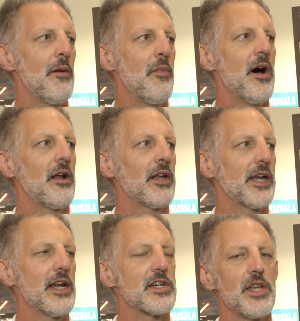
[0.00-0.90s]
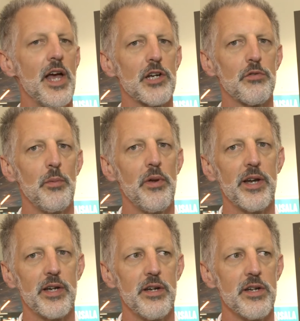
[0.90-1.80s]
model against the actual
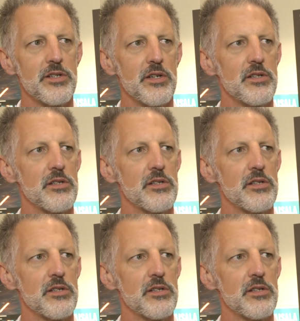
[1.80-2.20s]
plant conditions.